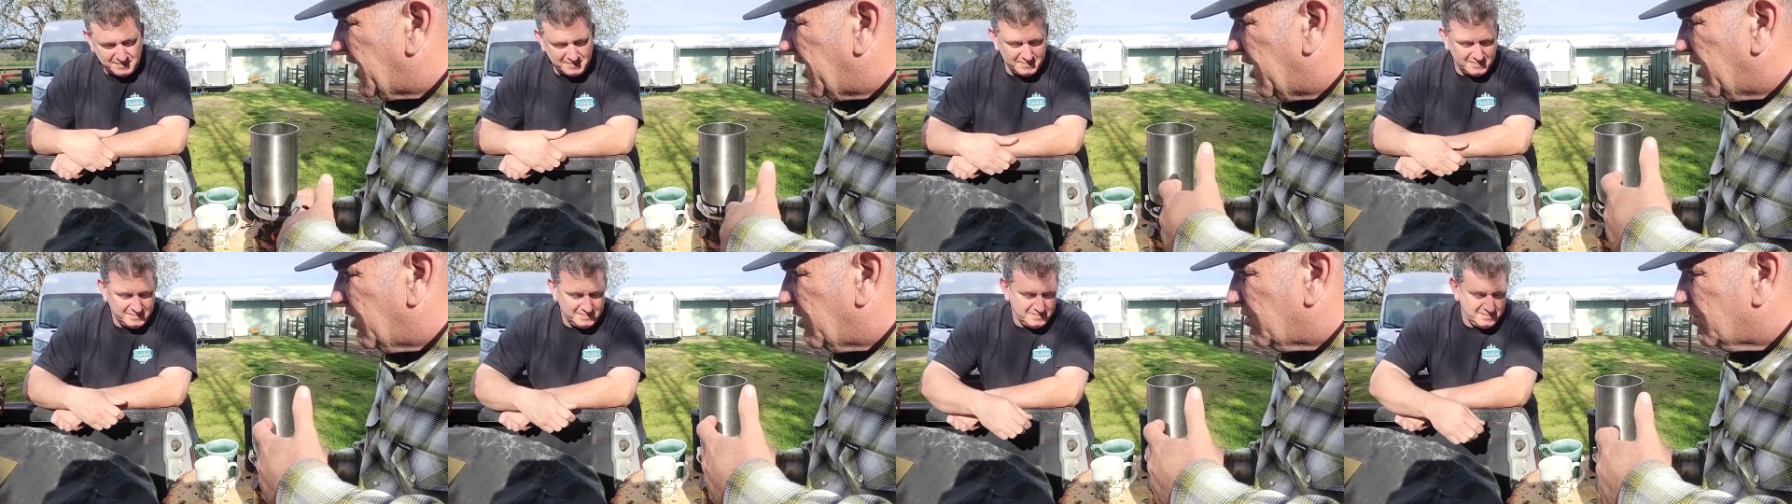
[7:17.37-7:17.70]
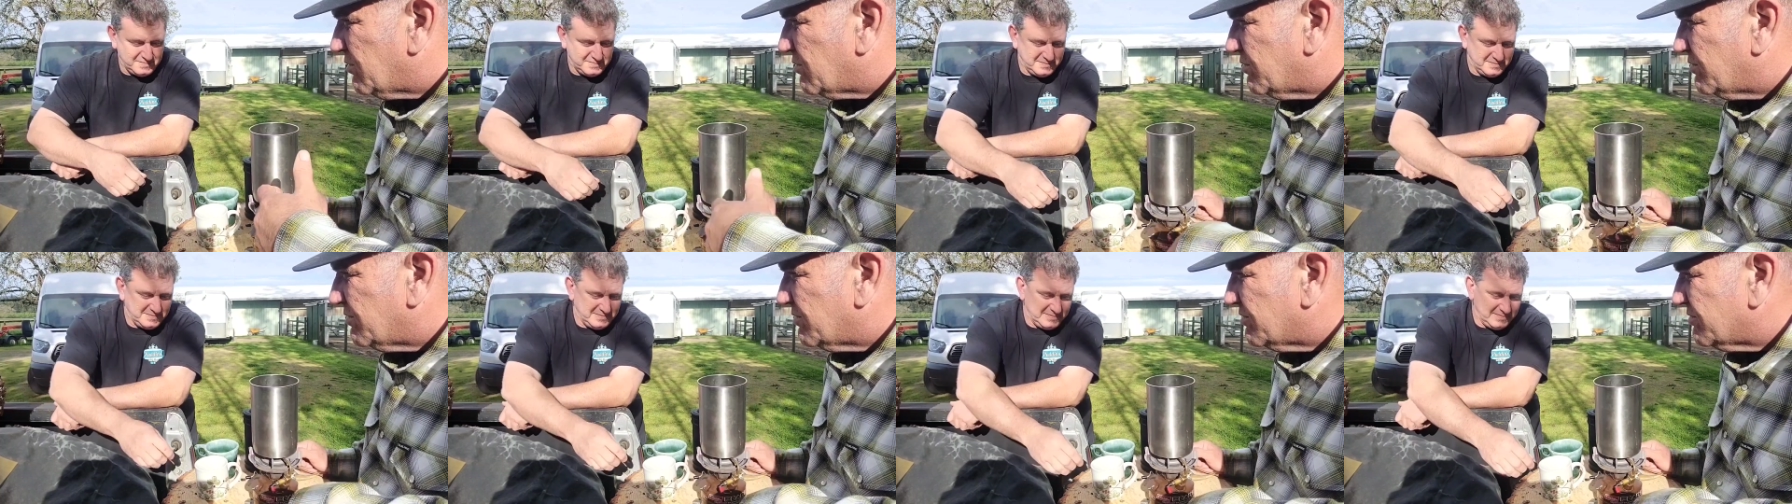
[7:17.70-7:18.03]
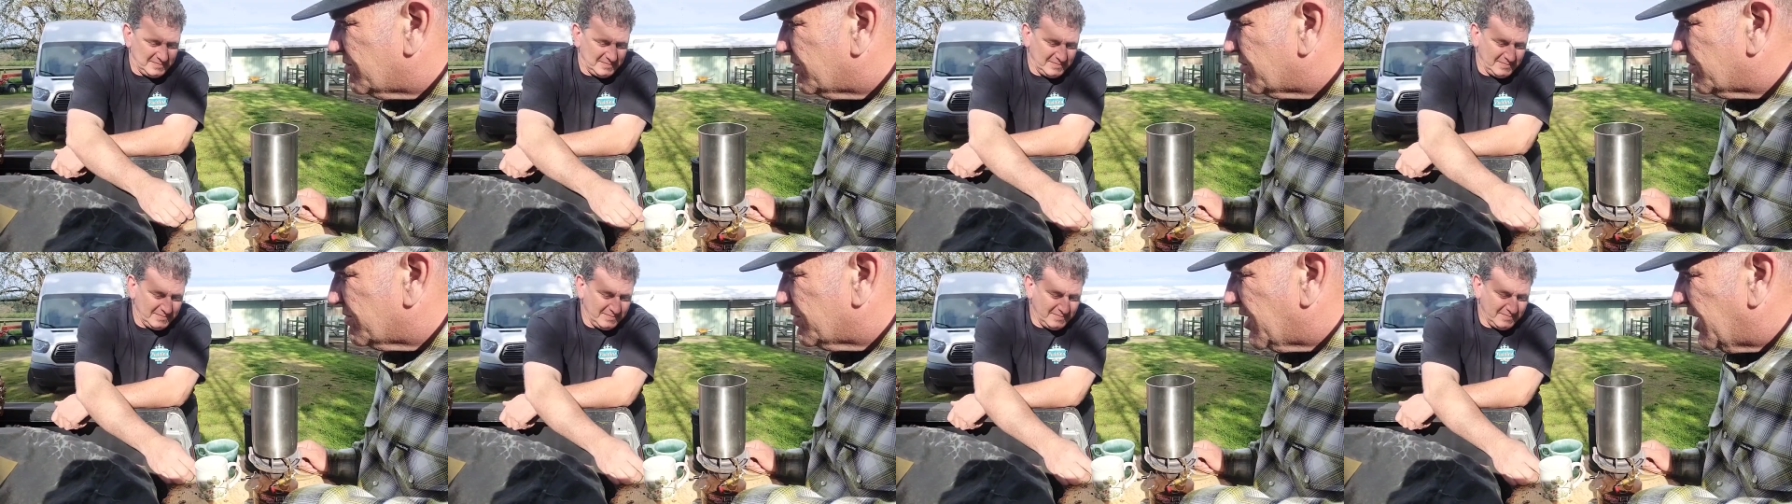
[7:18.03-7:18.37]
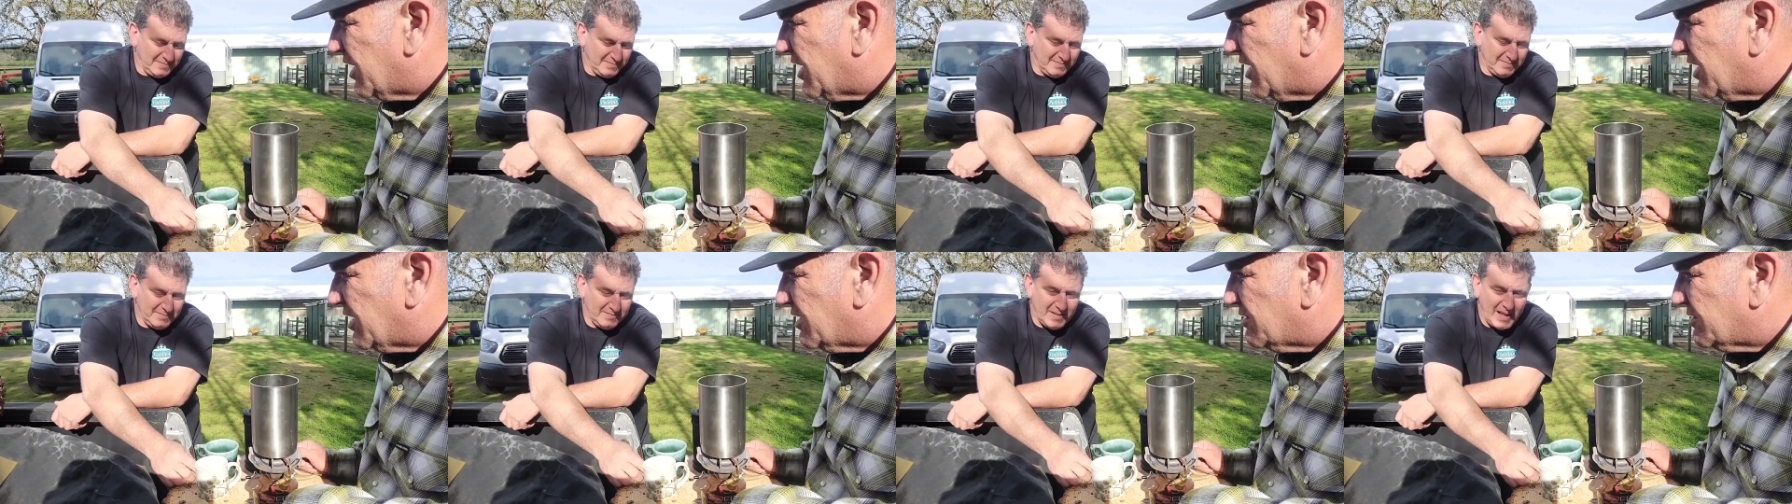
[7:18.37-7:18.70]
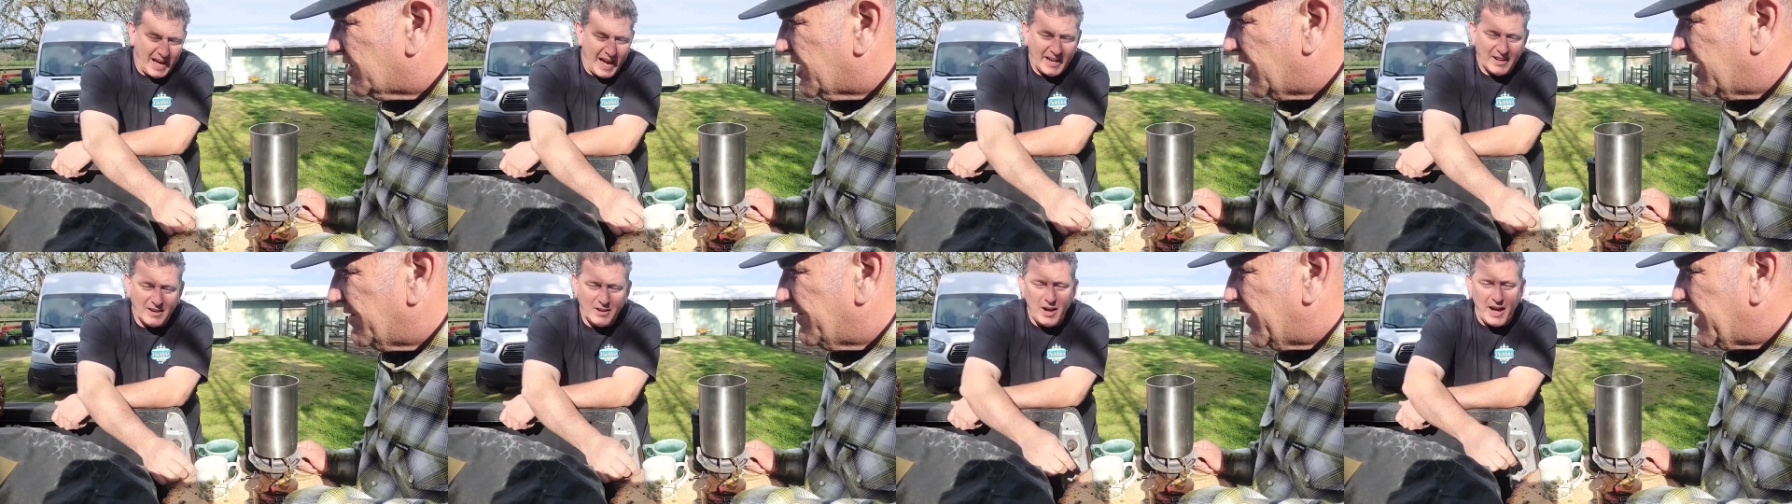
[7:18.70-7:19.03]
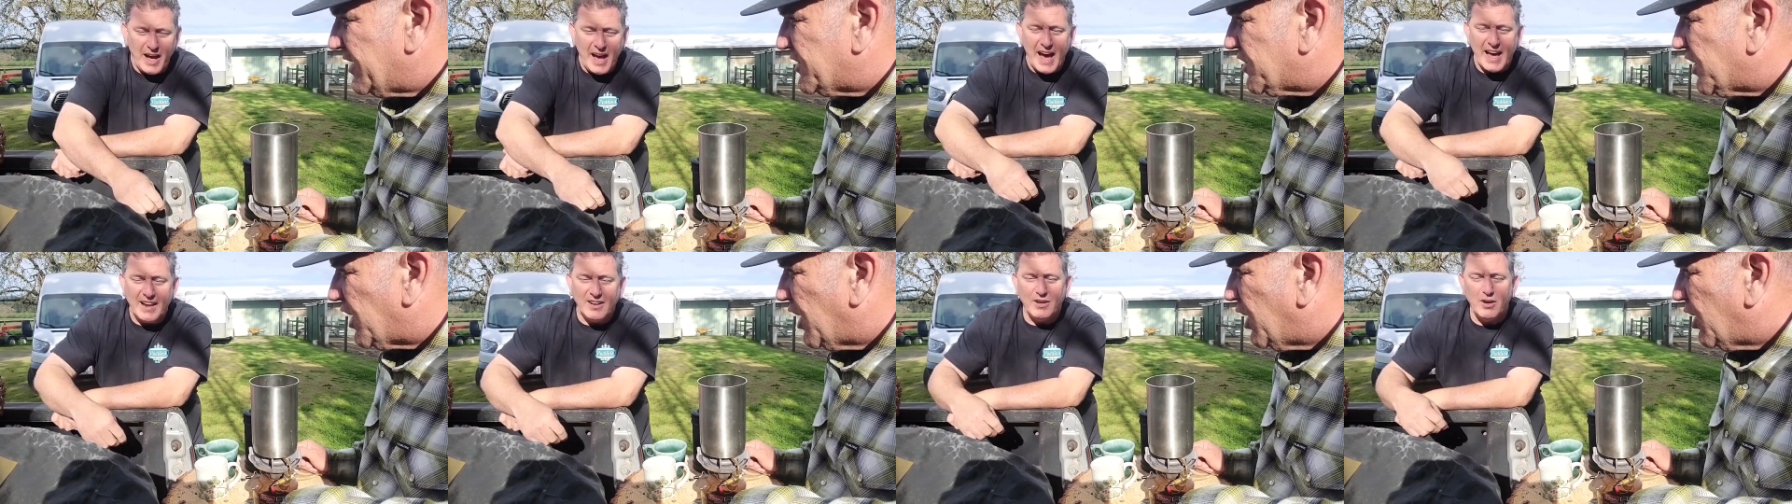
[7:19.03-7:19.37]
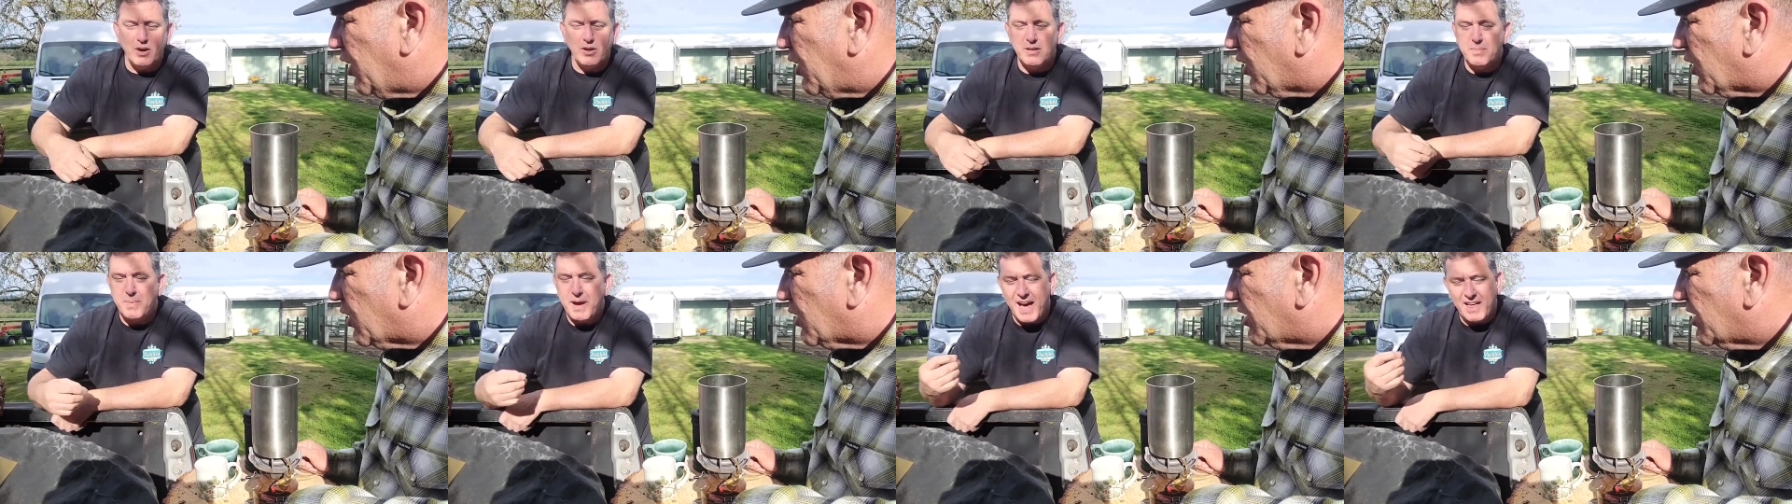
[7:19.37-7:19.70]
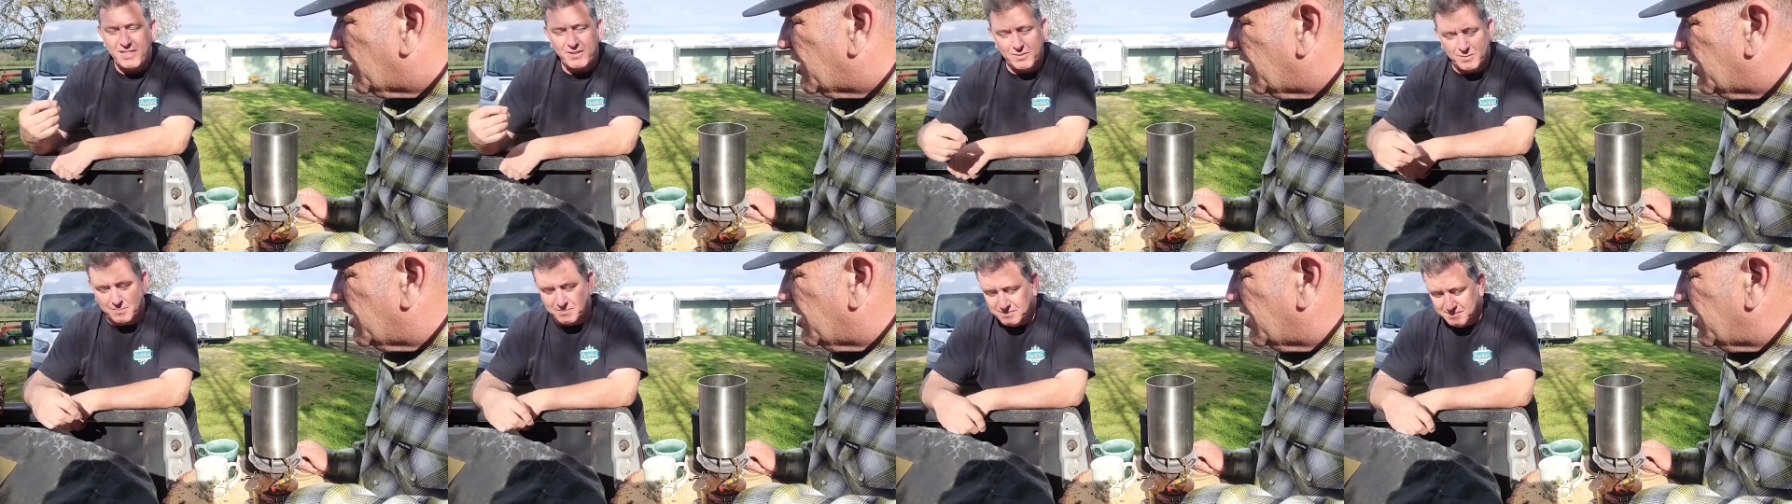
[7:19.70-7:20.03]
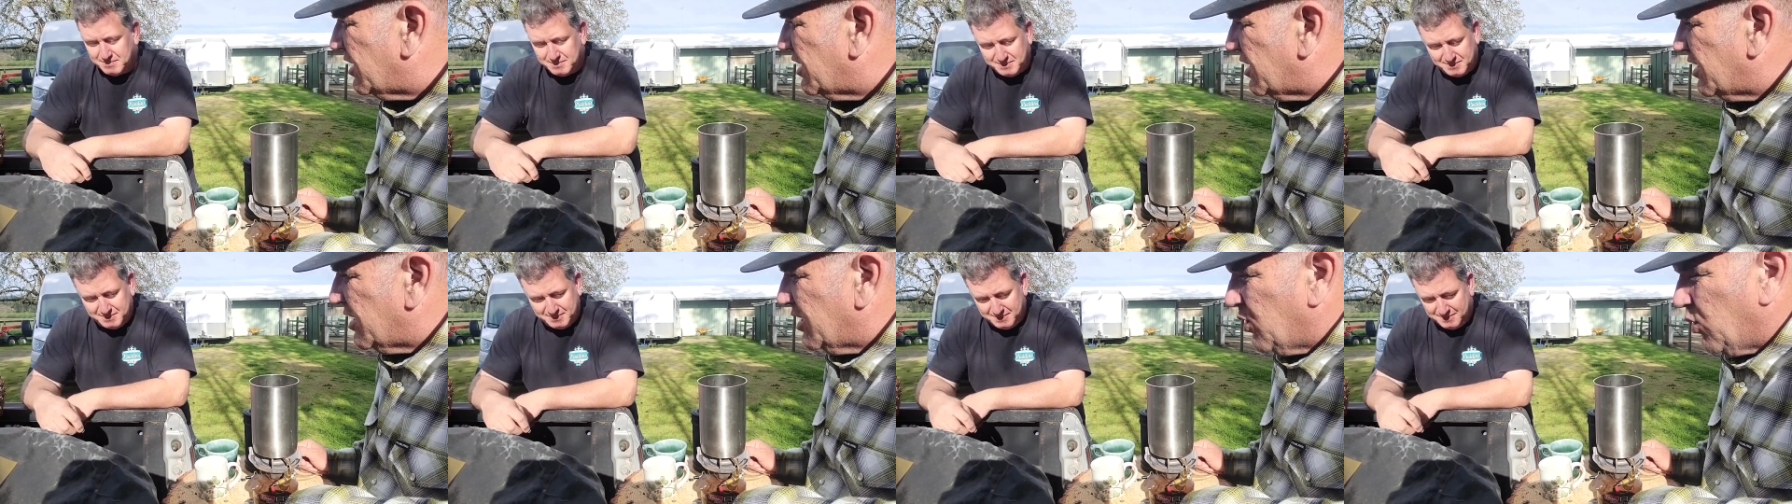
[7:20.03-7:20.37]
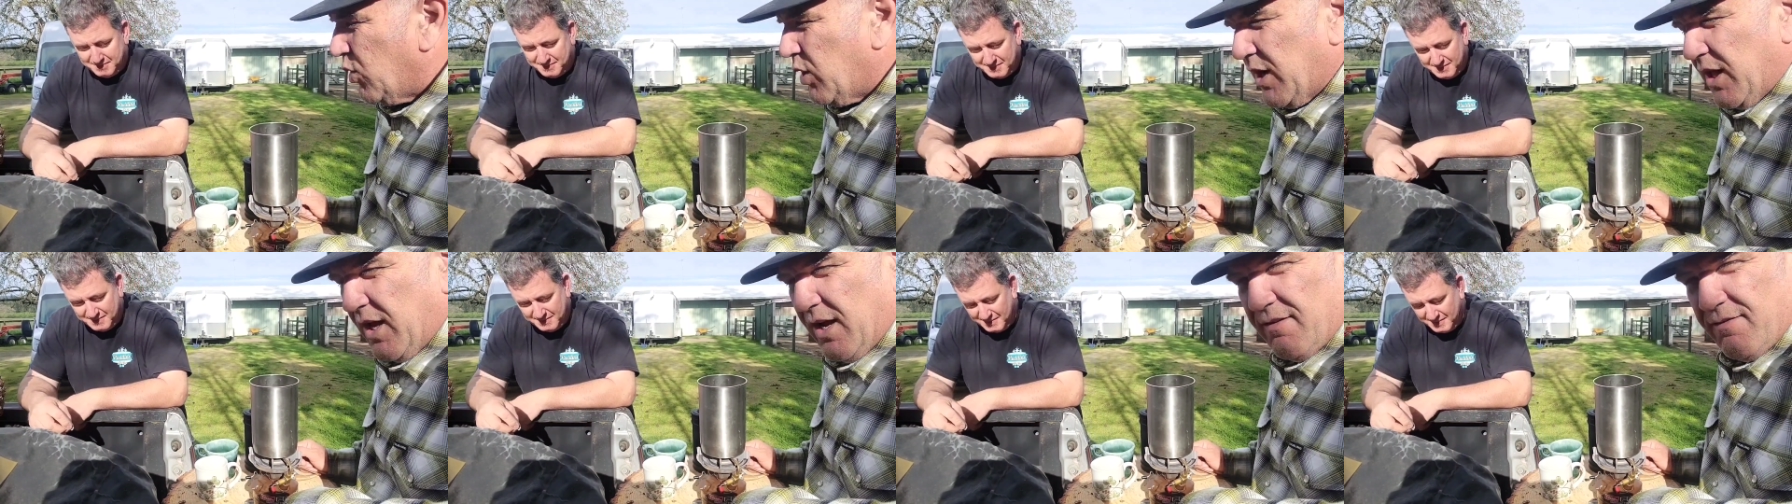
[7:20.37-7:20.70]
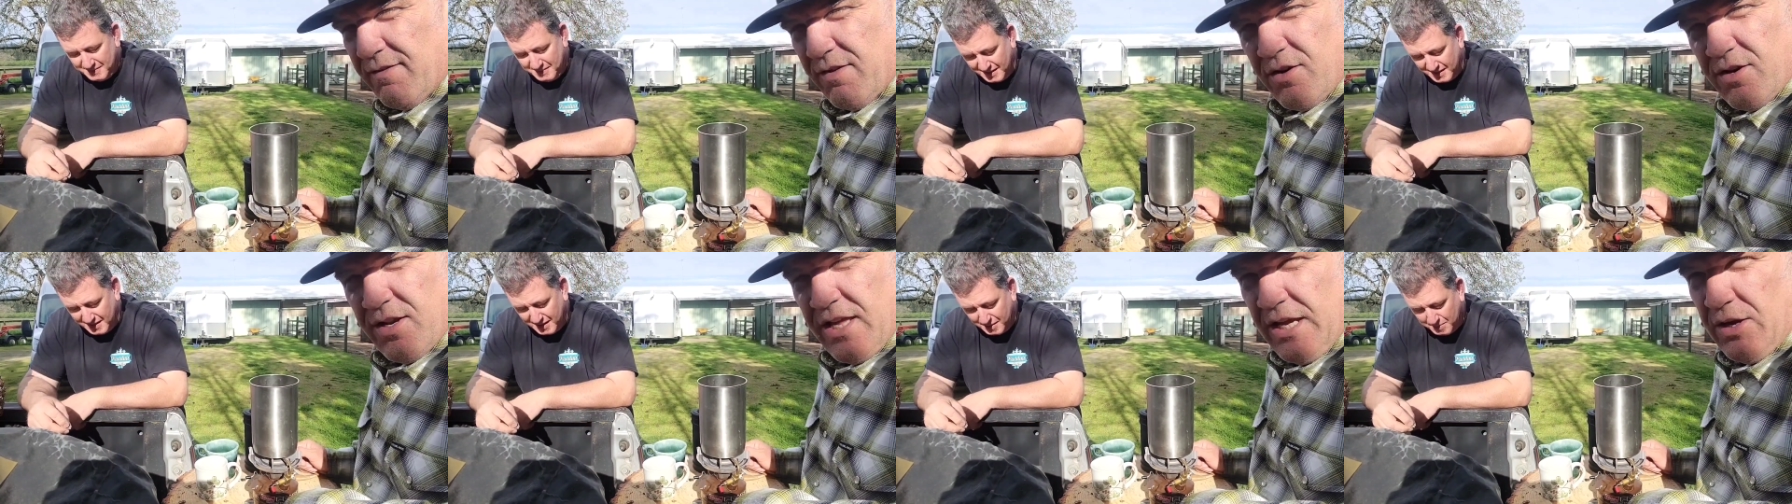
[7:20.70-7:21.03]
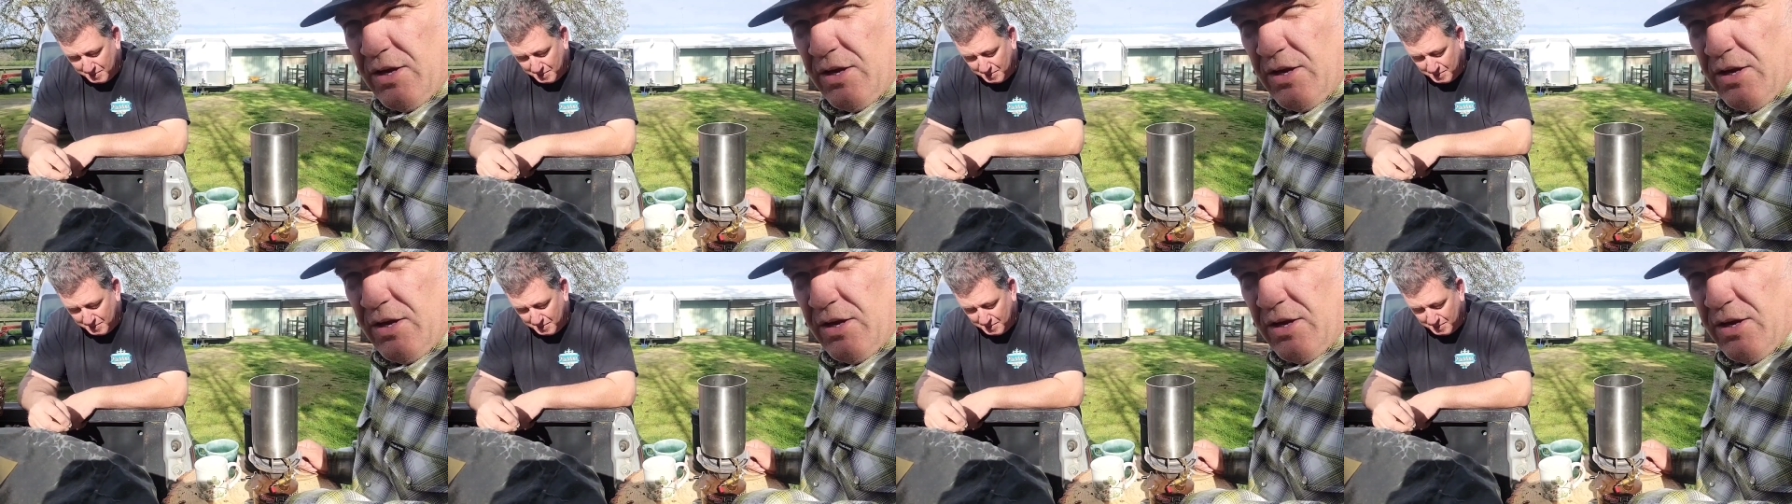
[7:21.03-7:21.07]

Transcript: you know, uh, had, to go, had to go to the bathroom. Whatever, it